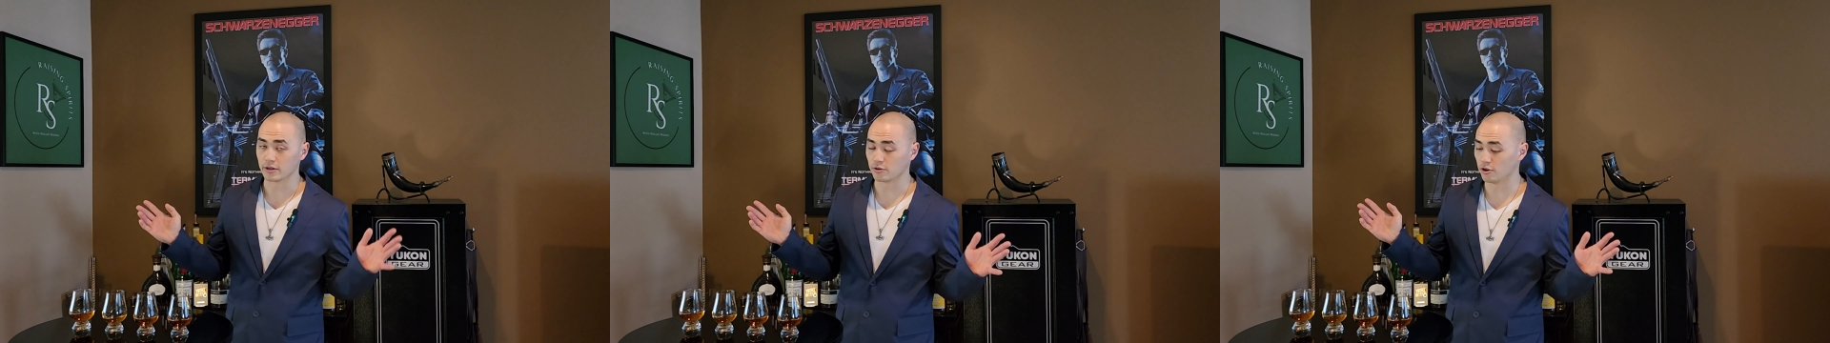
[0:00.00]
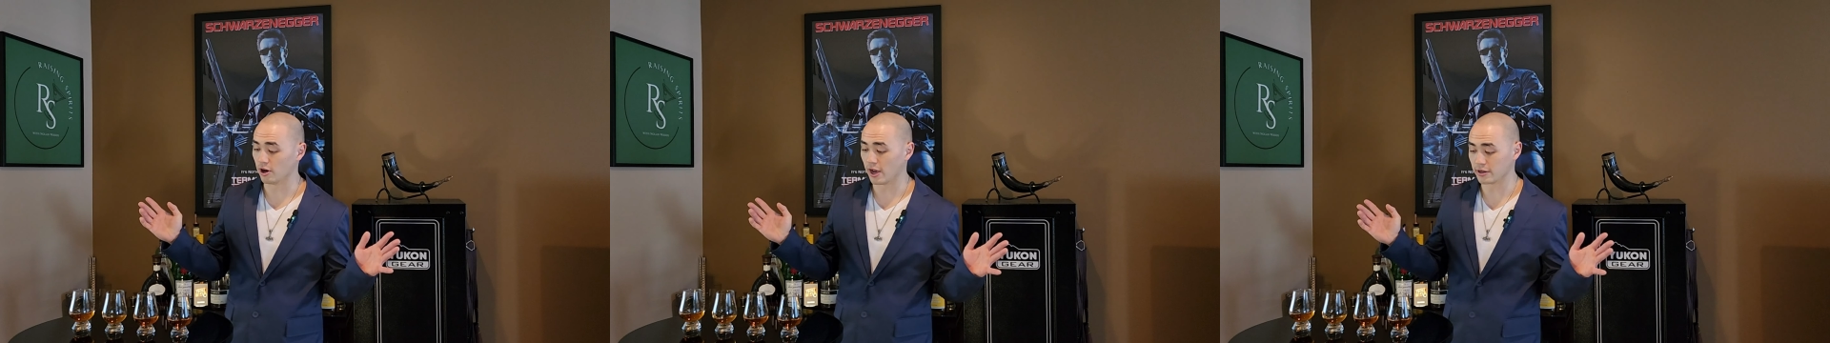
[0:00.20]

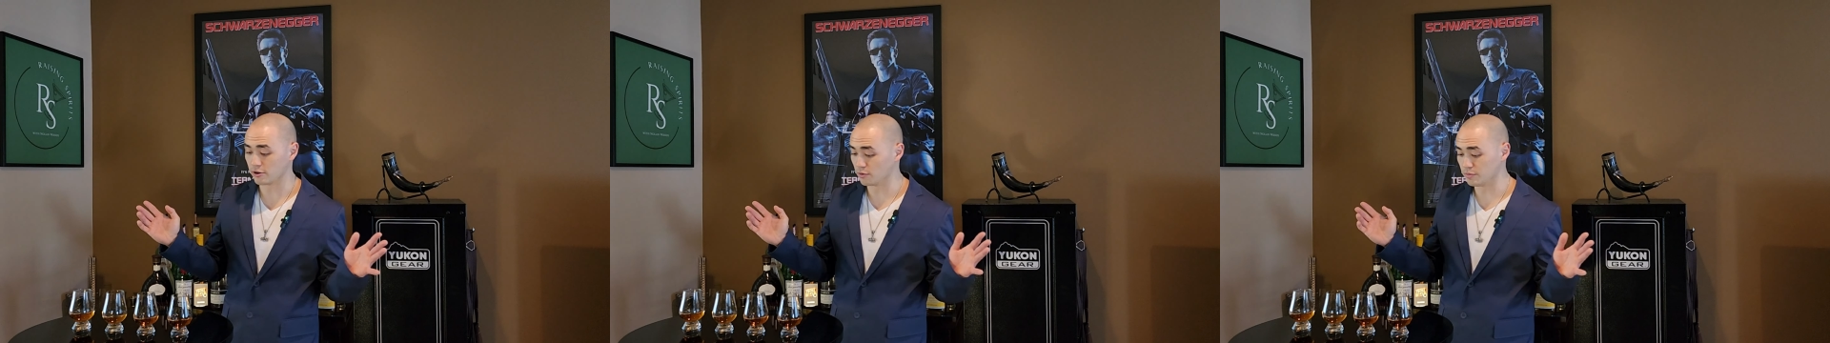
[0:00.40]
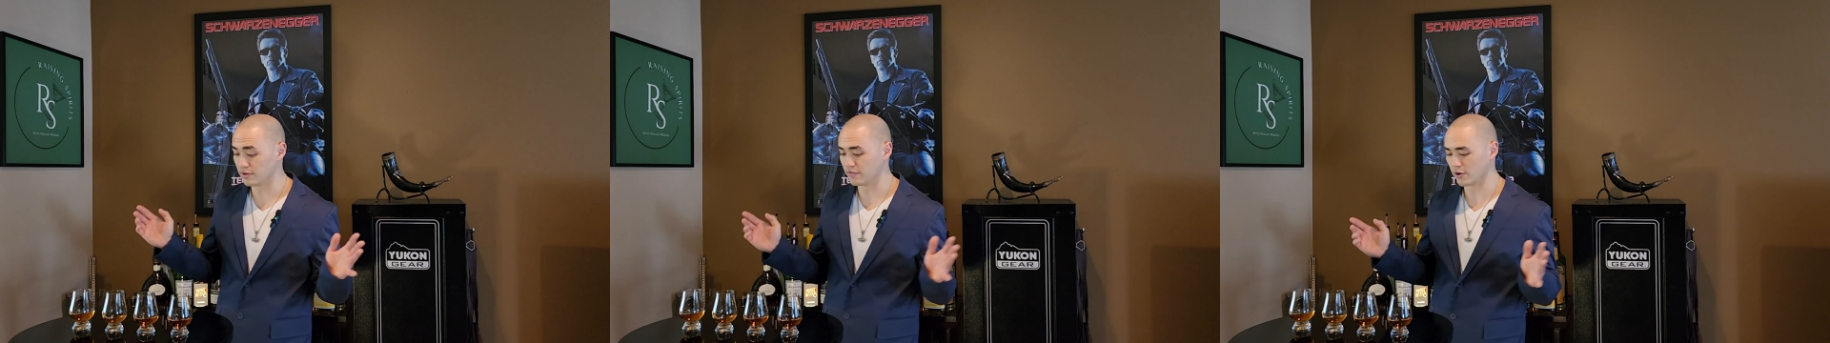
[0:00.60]
I
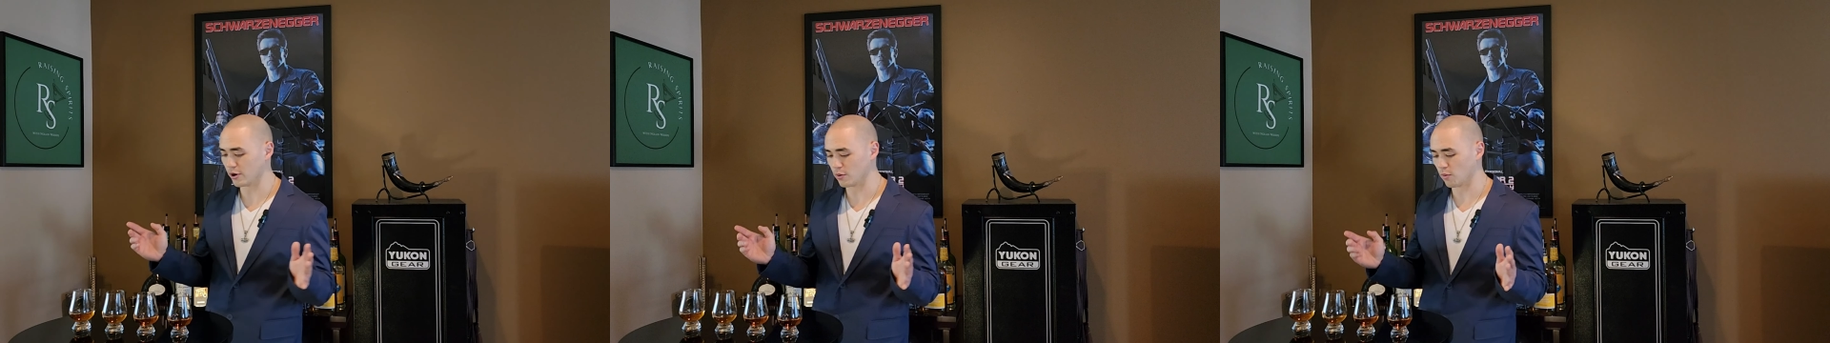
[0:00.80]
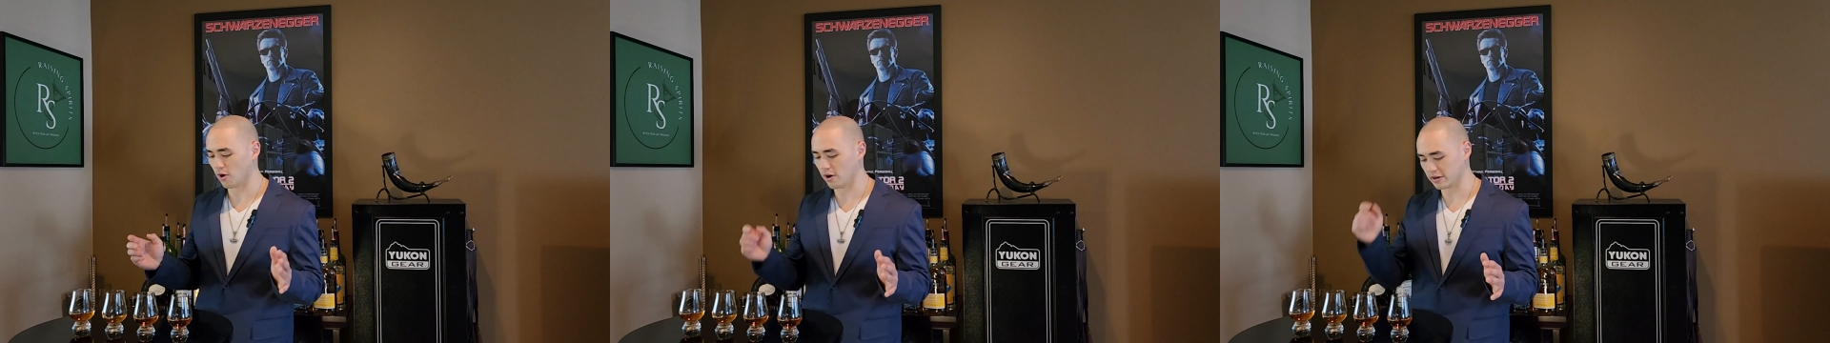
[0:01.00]
could be
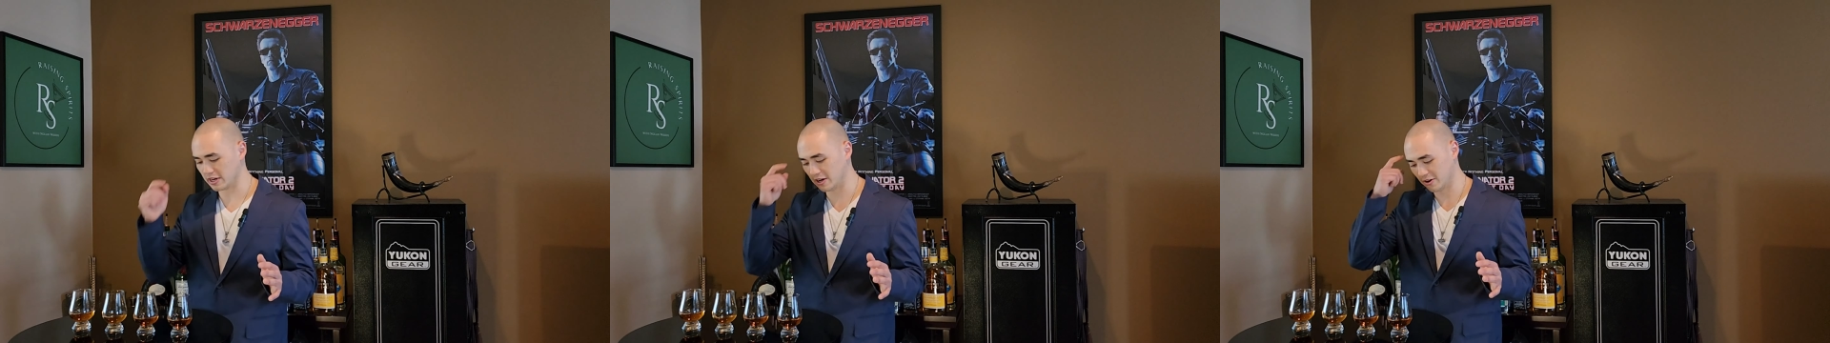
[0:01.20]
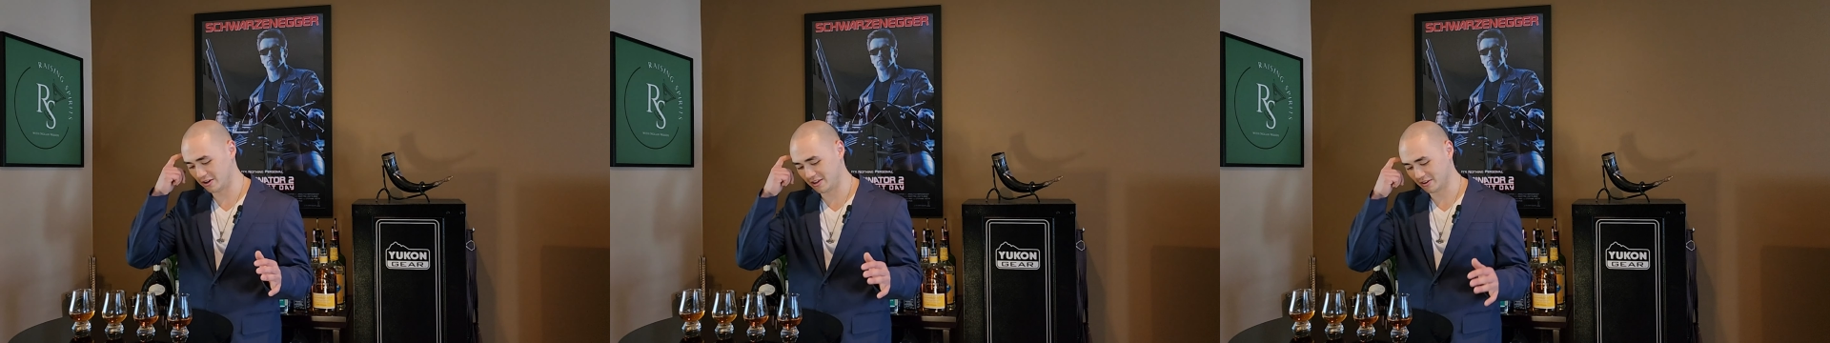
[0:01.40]
very wrong
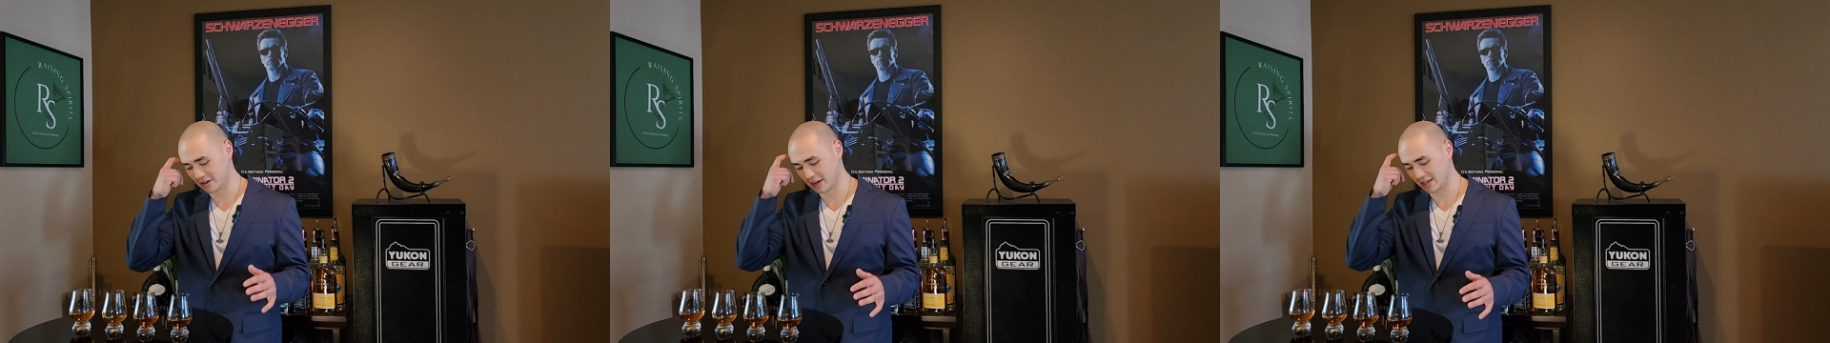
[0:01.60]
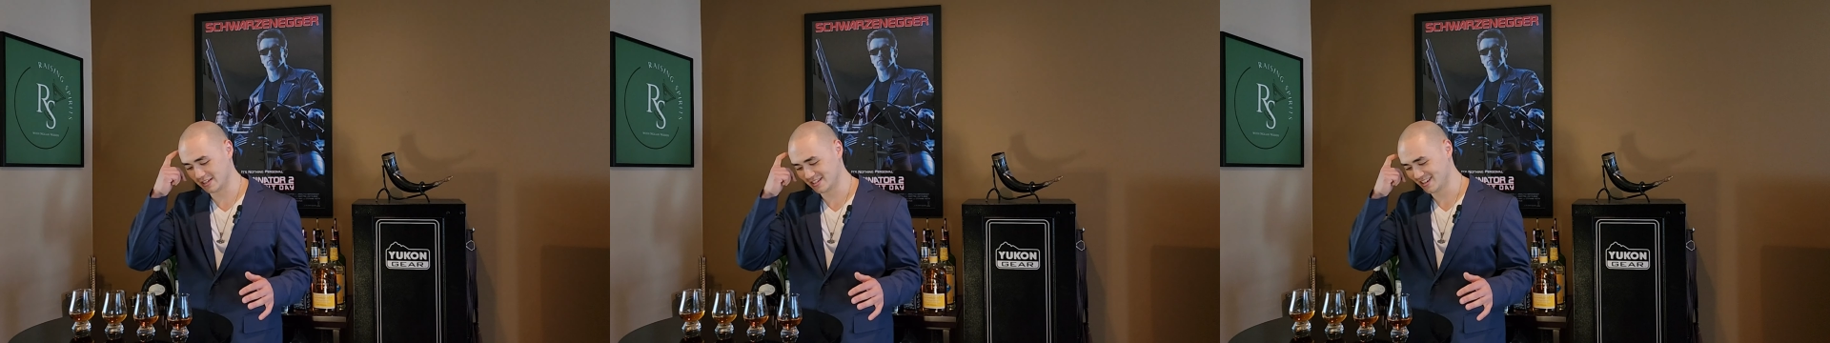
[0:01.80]
here, you
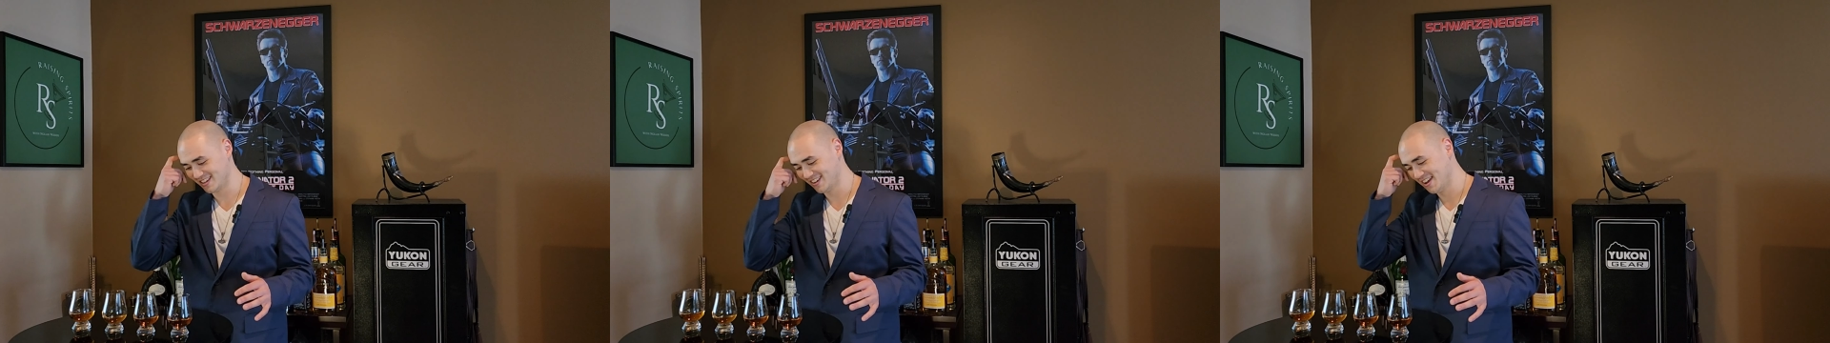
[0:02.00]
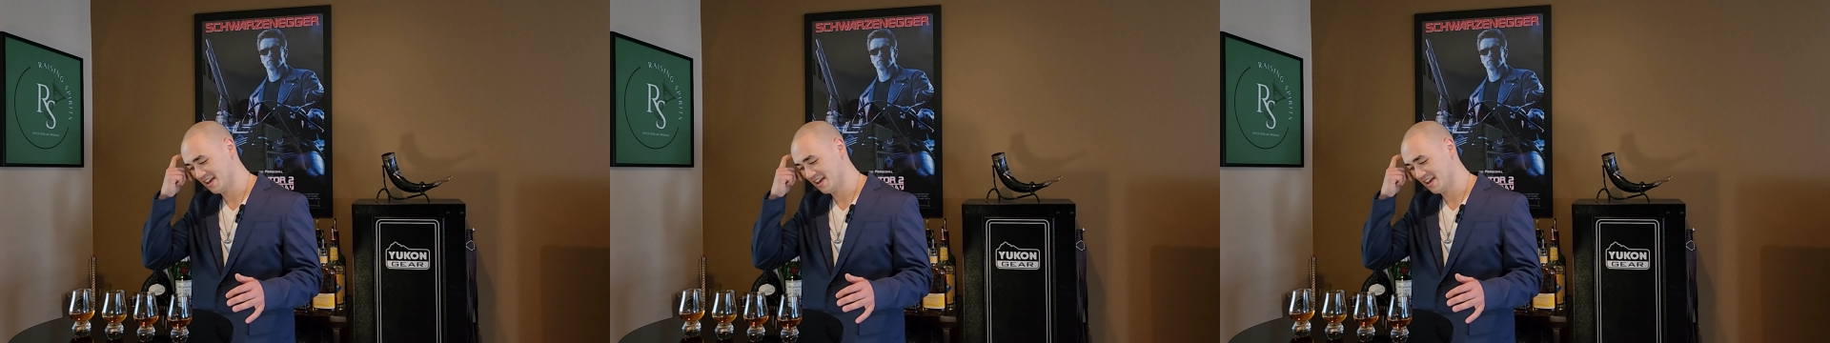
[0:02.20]
guys.